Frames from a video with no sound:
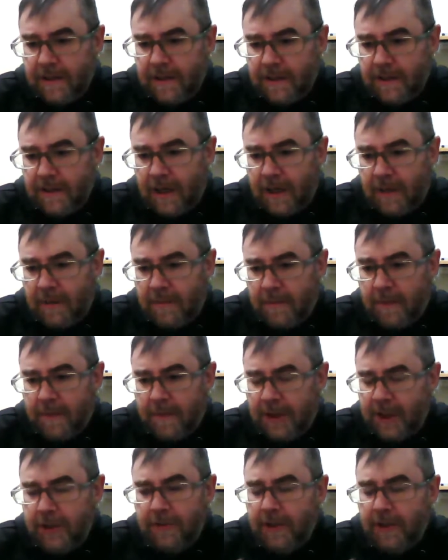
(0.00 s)
and
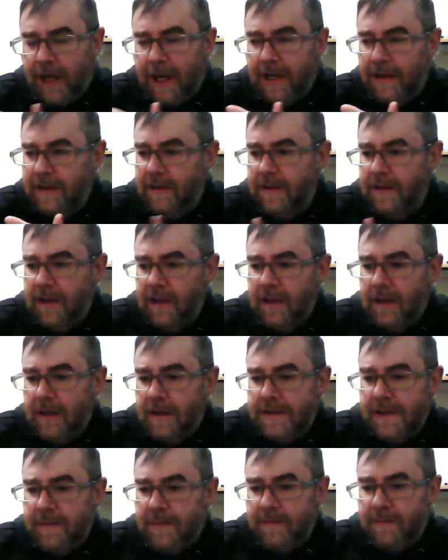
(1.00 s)
do like
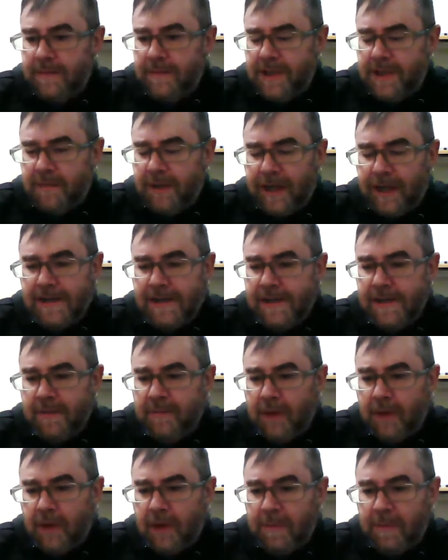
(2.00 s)
some place simple.